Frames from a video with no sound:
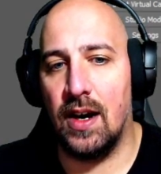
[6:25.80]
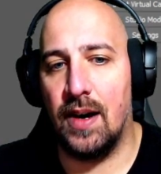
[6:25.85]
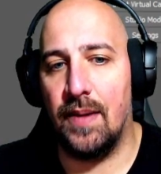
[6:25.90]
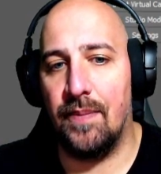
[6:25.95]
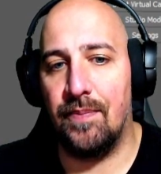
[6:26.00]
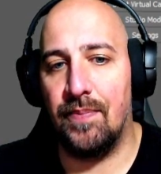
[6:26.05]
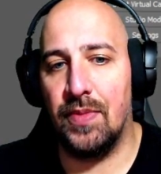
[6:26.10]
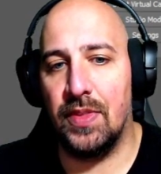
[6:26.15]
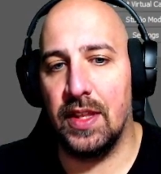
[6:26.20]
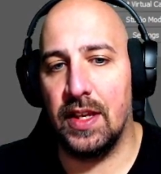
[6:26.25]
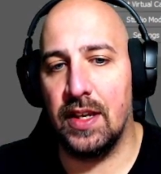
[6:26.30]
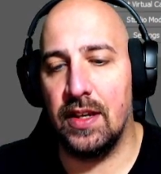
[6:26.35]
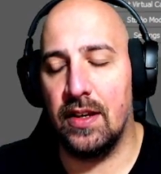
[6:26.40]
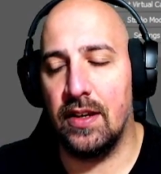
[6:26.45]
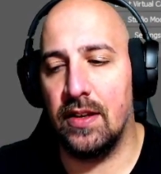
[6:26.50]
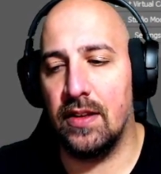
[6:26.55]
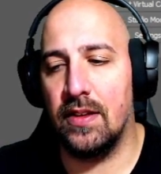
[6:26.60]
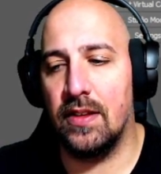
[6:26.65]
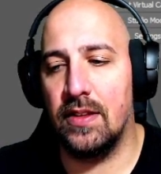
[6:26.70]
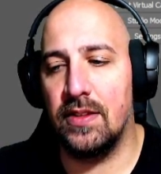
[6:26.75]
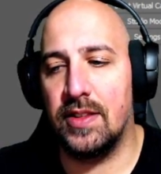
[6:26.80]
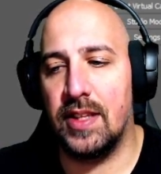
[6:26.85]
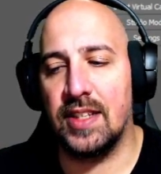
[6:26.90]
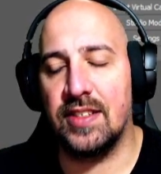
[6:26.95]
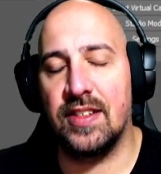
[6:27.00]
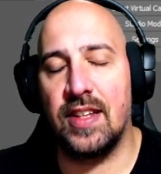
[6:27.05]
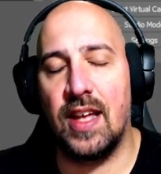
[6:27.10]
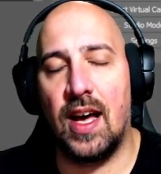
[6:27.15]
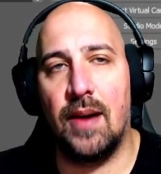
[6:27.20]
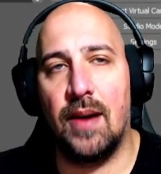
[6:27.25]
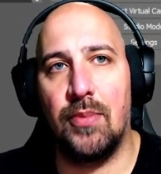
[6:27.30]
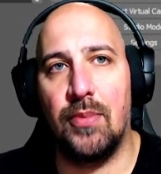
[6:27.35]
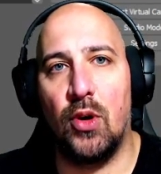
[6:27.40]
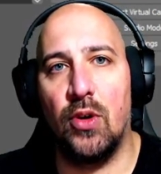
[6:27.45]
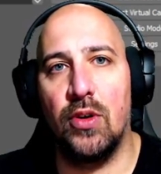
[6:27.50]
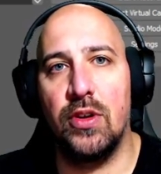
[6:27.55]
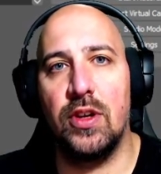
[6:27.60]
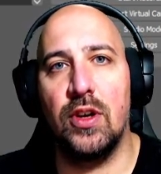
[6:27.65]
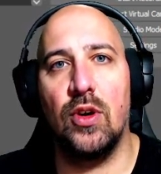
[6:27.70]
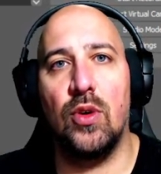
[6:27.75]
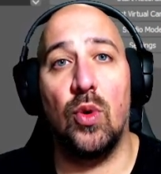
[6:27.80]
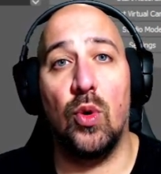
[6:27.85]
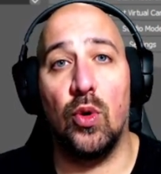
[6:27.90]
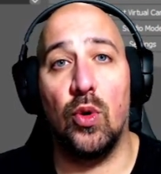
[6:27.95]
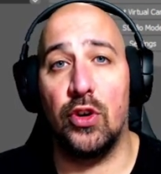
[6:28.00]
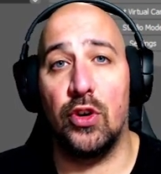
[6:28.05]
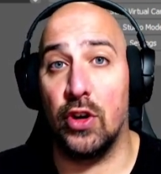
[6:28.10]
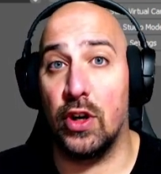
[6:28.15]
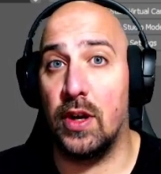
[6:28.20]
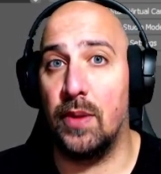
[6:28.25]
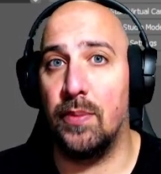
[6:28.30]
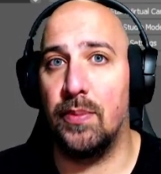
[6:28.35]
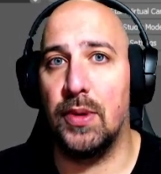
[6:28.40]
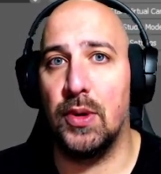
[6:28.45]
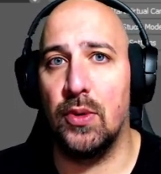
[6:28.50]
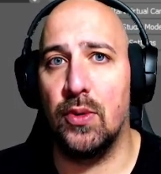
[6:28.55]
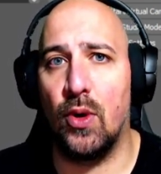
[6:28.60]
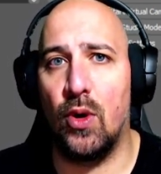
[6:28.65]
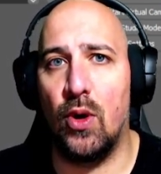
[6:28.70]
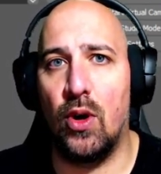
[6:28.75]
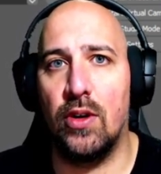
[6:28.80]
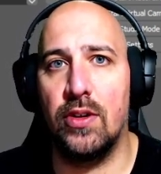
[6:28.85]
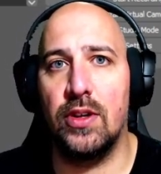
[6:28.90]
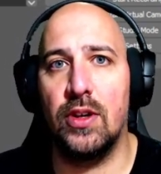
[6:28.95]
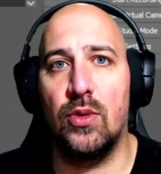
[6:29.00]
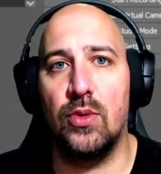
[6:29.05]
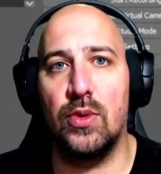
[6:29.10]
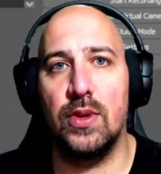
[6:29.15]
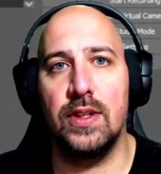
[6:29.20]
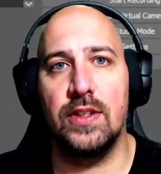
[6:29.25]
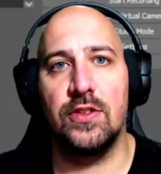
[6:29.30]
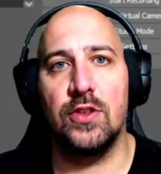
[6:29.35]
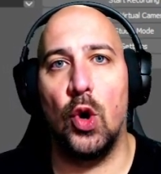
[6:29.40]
the desktop audio or your computer audio is